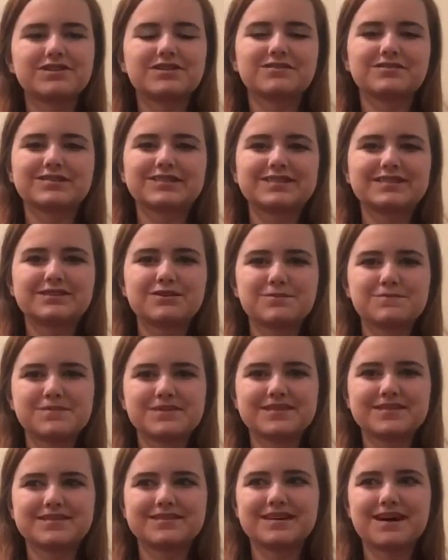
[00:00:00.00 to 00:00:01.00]
to his
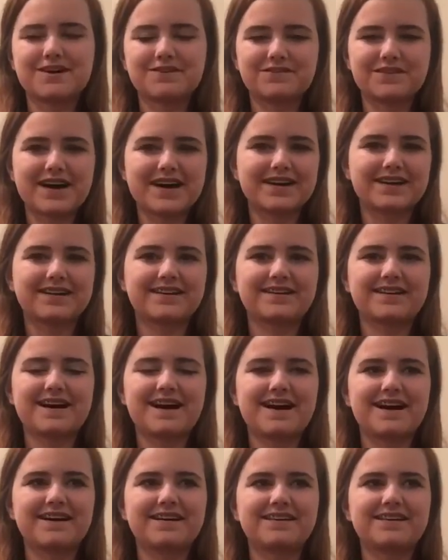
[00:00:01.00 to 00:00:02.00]
stupid stuff. I
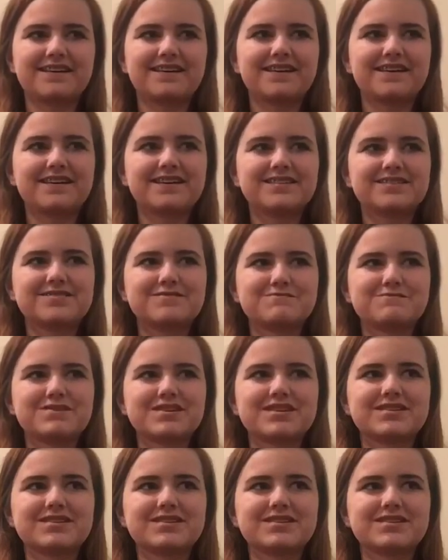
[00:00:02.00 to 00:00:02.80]
got to